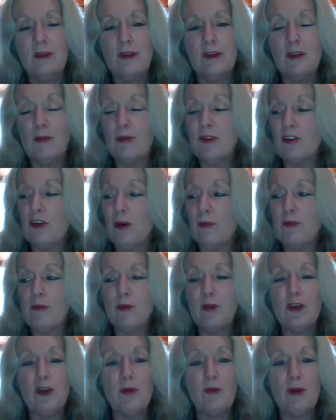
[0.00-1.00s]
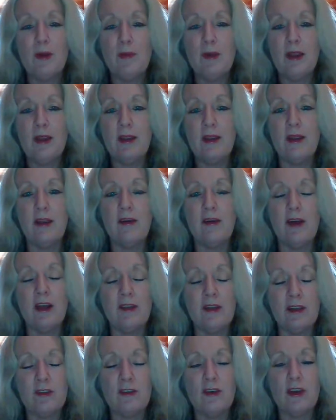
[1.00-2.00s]
There'll be times when you don't want to be here,
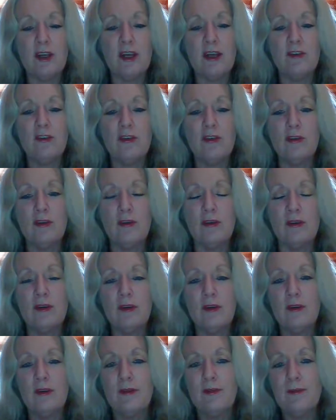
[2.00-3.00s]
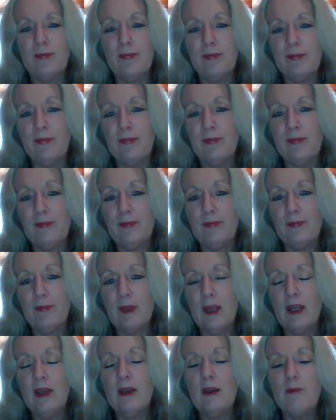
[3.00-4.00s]
and that's okay too.
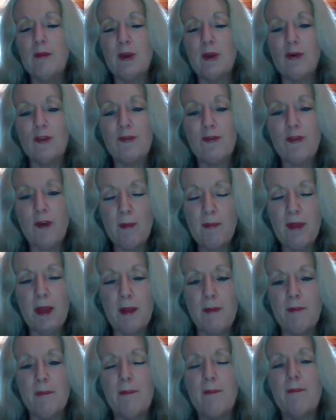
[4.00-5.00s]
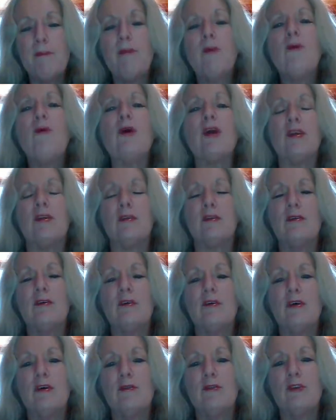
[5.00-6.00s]
Because from that point
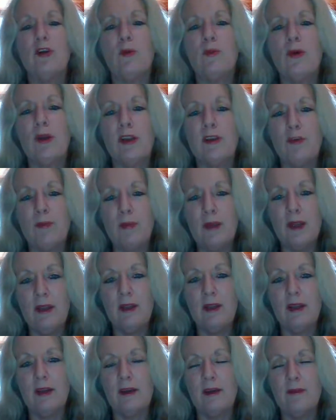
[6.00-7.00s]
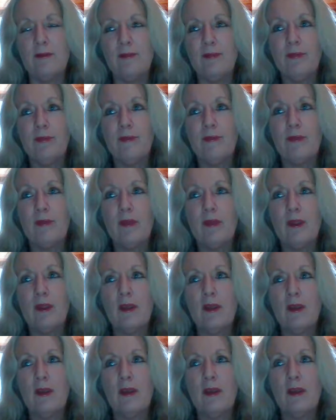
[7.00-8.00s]
of not wanting to be here,
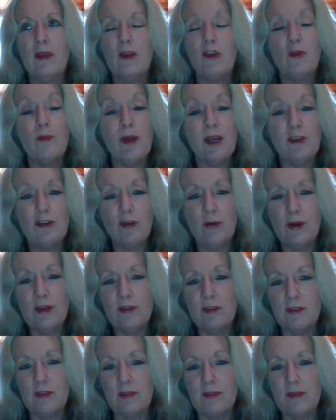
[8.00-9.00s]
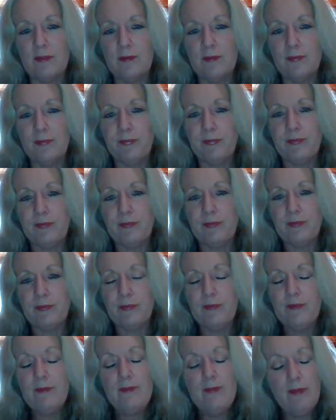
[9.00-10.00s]
you make choices.
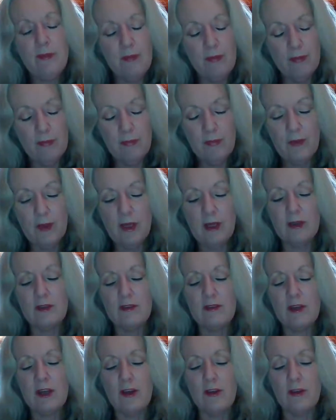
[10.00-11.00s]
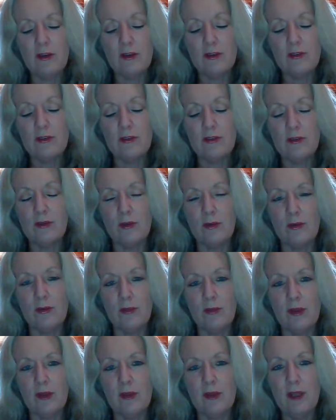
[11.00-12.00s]
And I say to those who
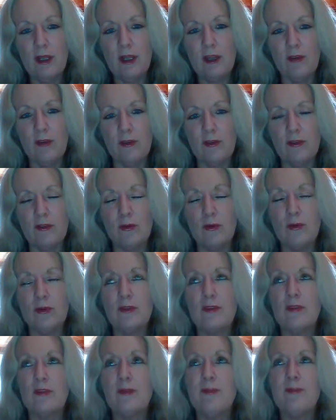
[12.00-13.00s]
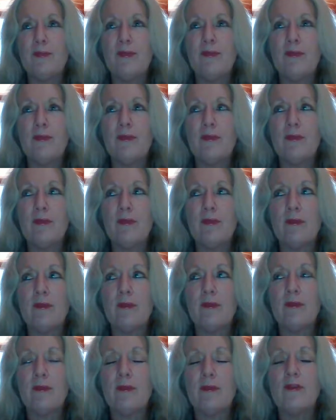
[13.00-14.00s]
are thinking those thoughts,
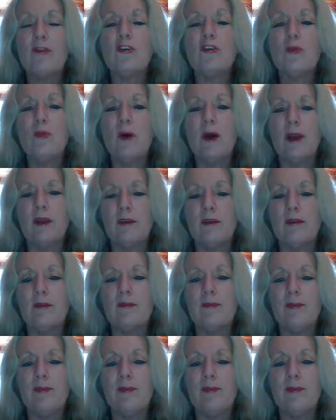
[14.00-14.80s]
just wait.